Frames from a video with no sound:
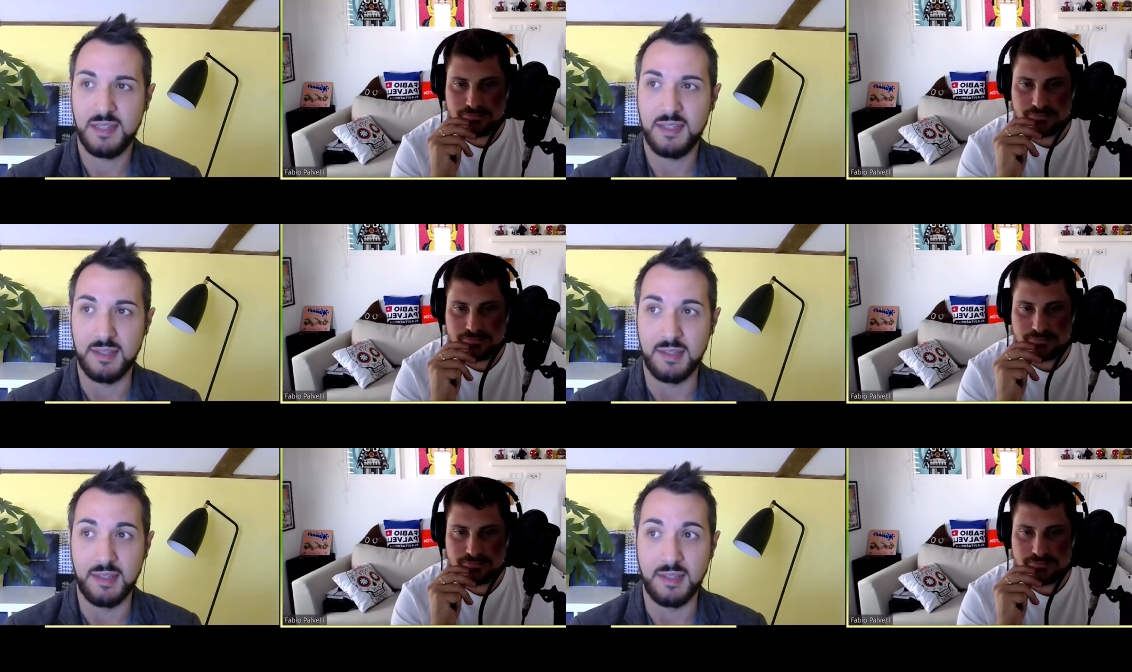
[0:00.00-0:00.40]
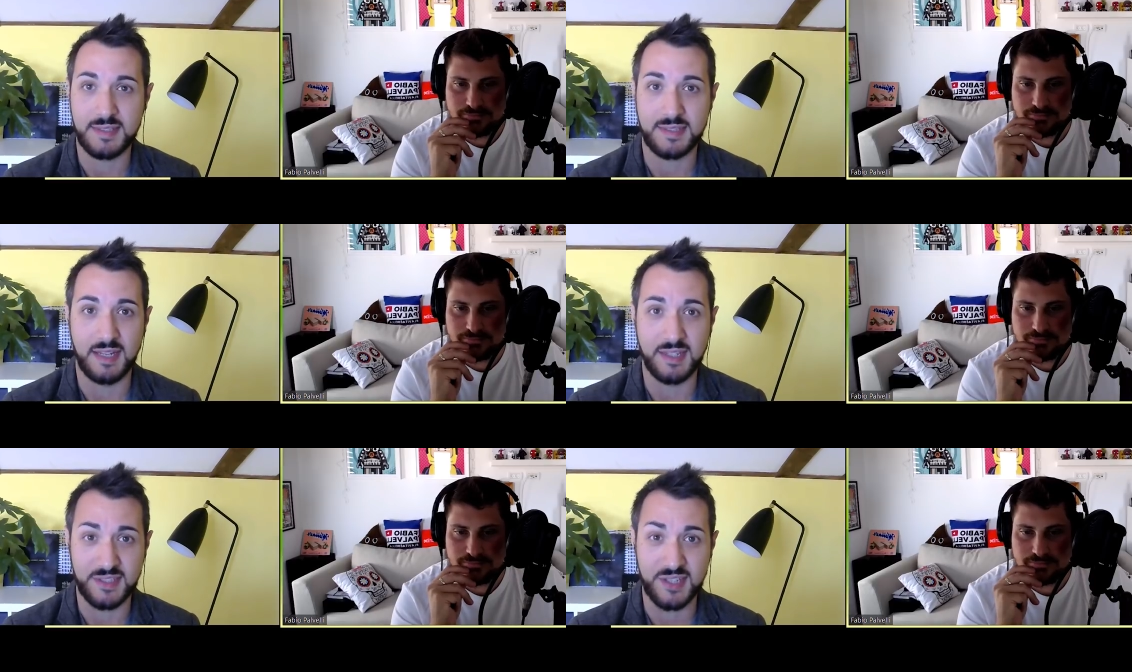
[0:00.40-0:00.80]

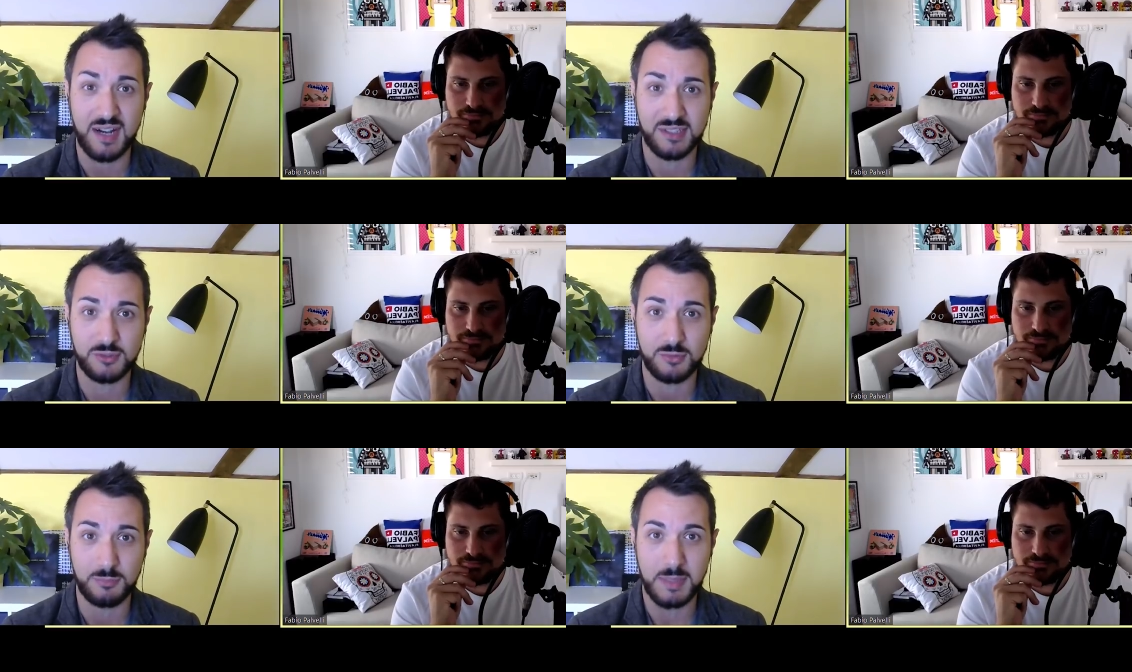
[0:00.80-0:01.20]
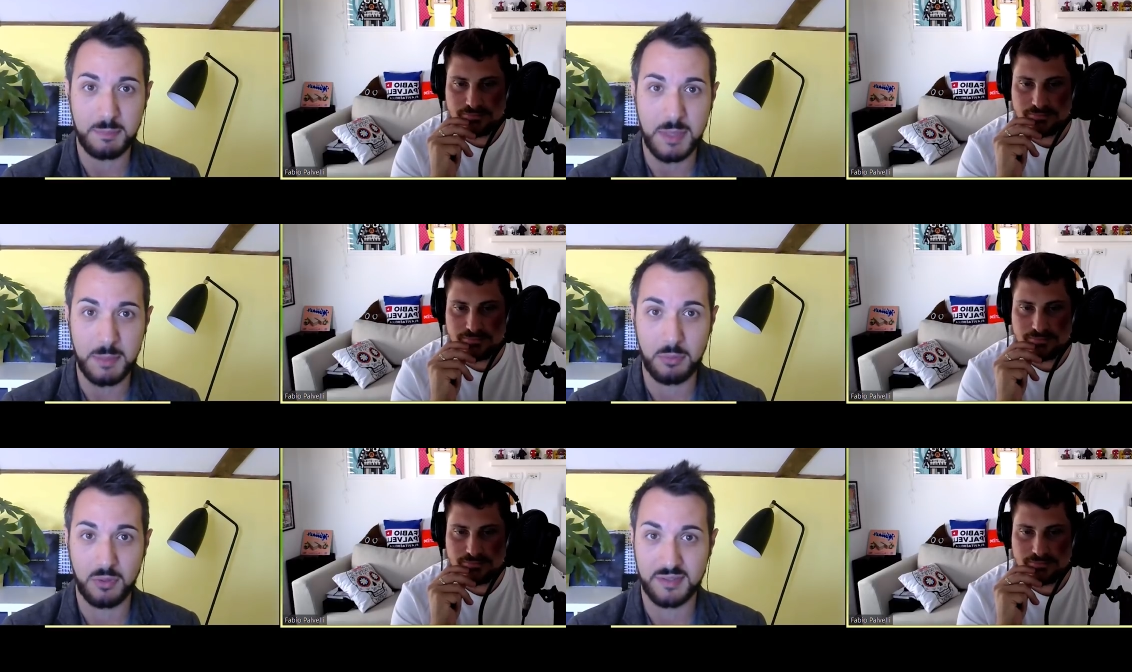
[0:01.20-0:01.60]
Speaker 1: it's hard to make
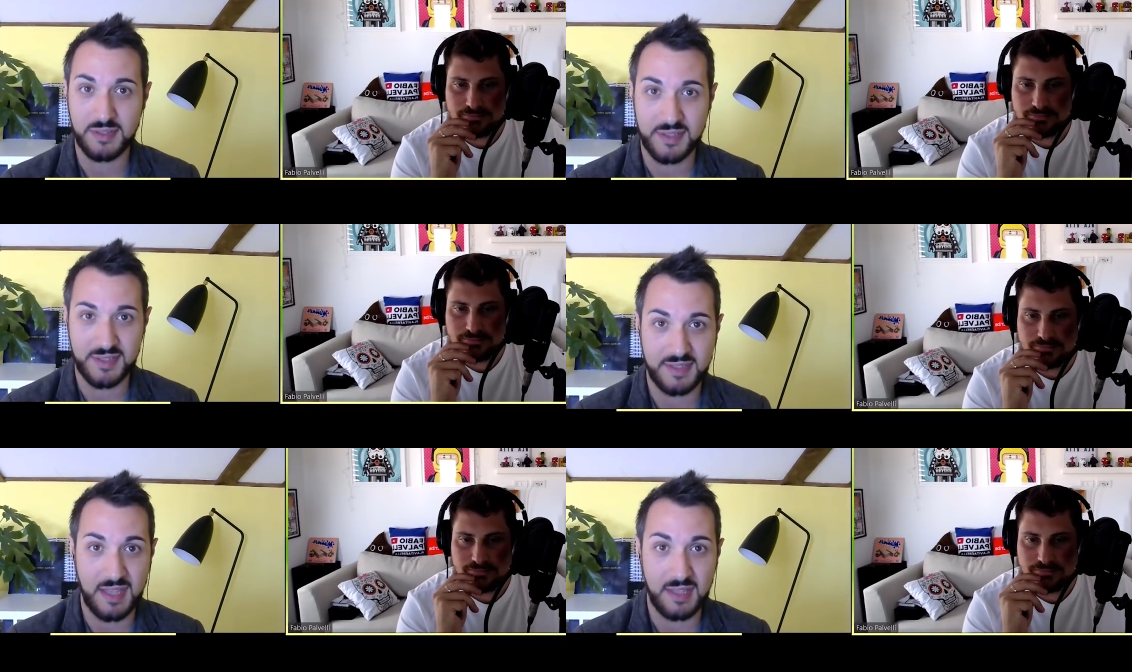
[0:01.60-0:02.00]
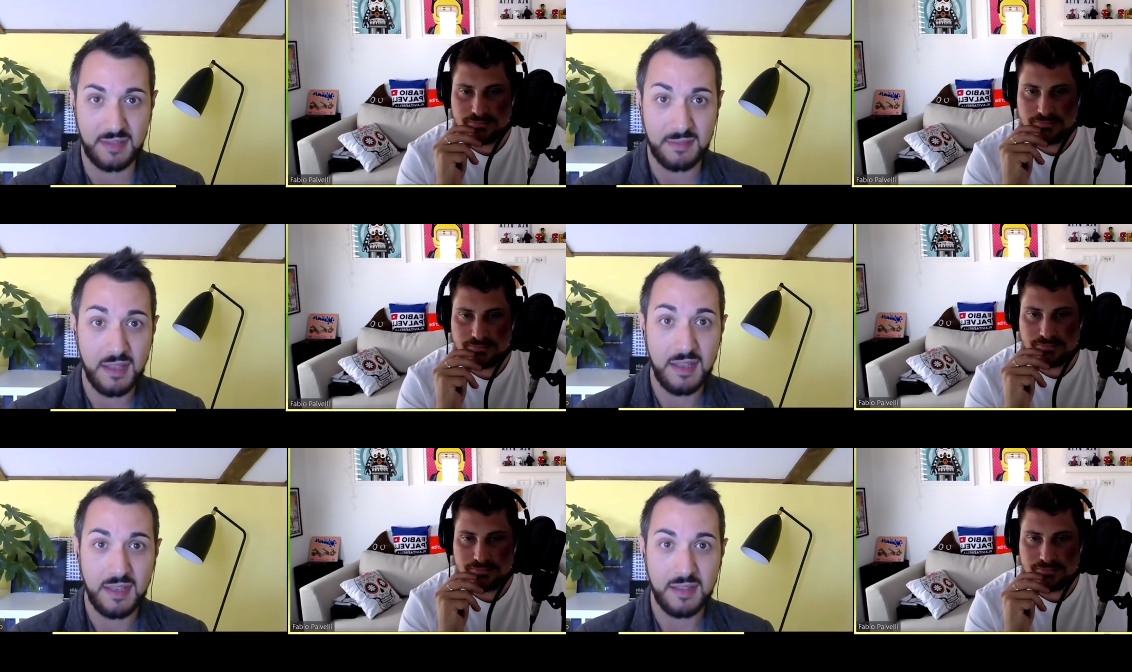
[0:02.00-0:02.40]
people understand
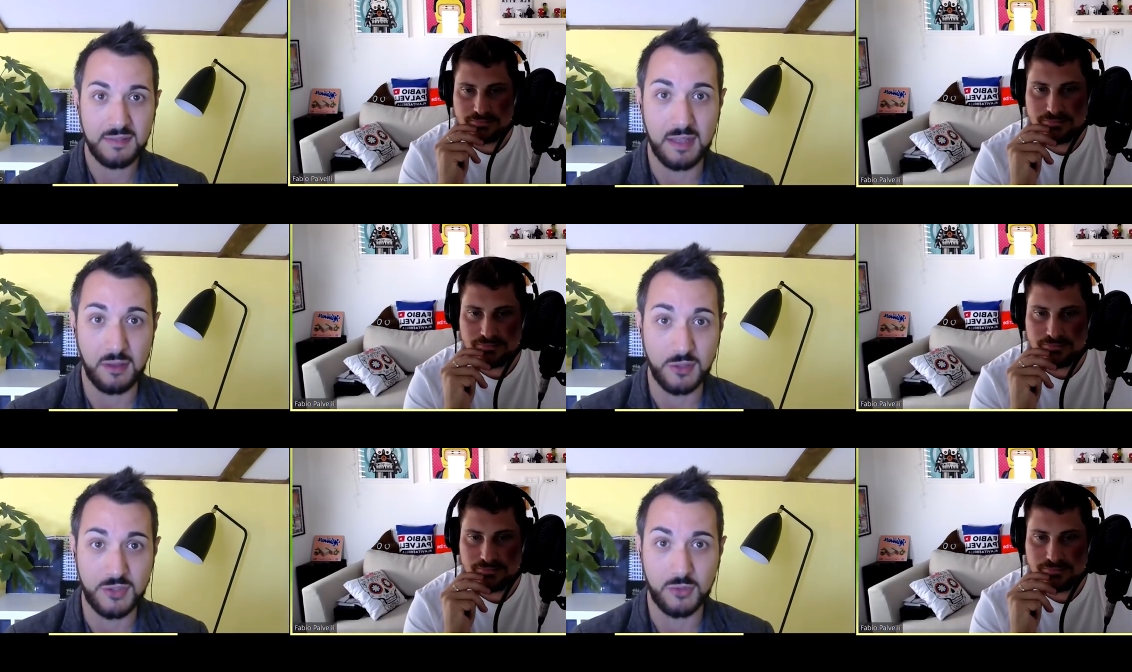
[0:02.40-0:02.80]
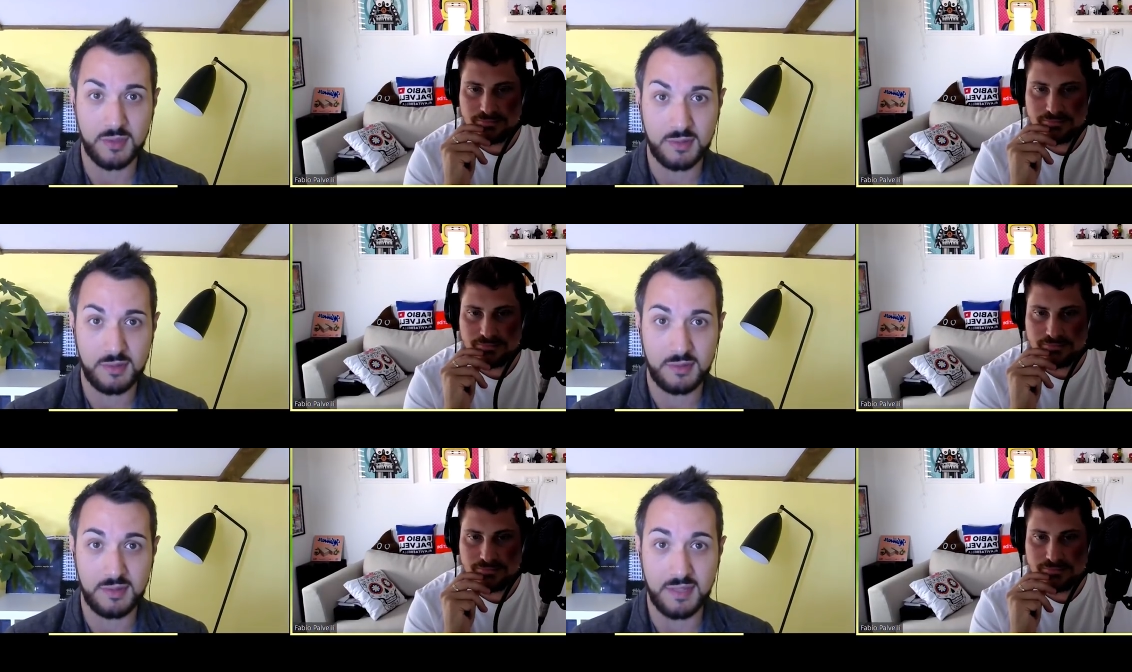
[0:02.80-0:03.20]
that also
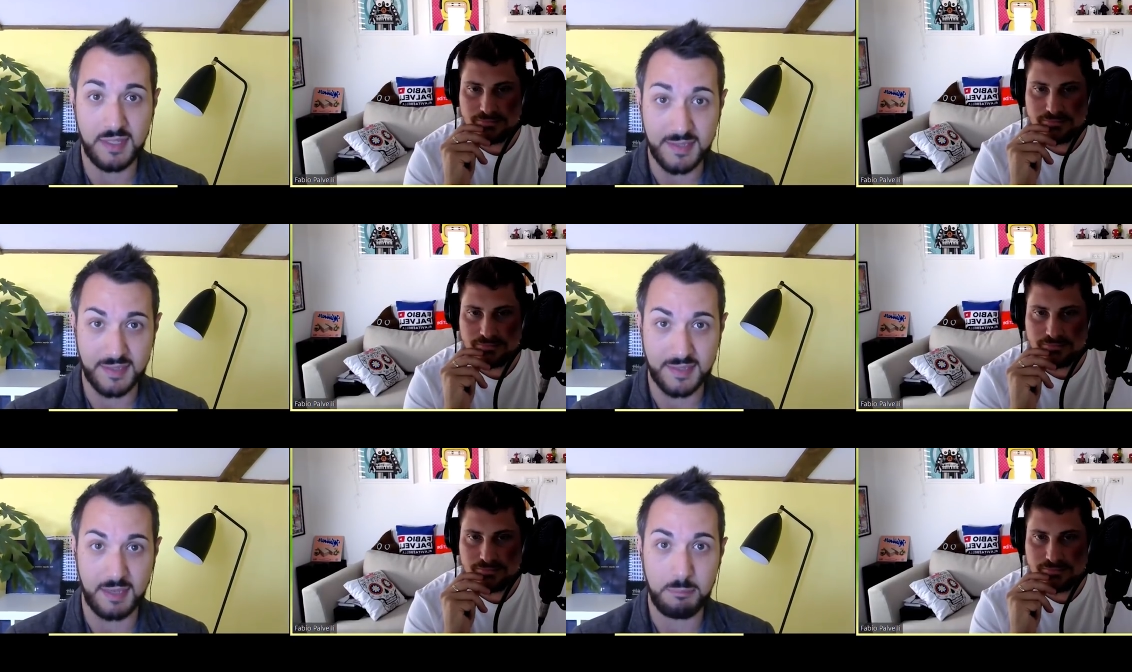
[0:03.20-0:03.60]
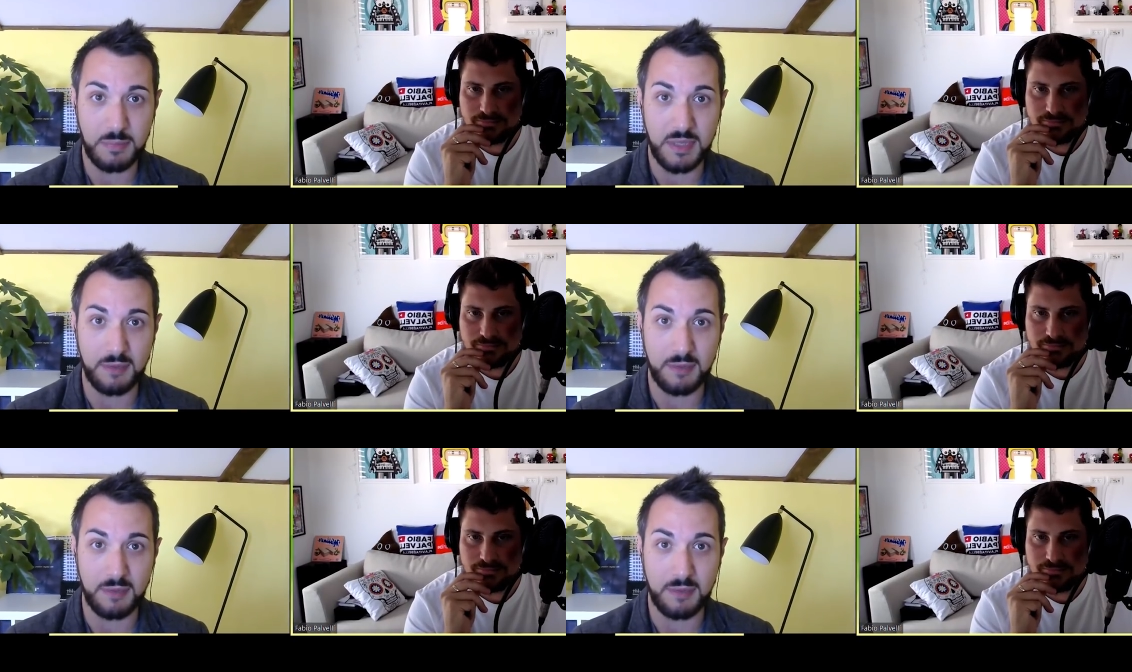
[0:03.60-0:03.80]
this can be a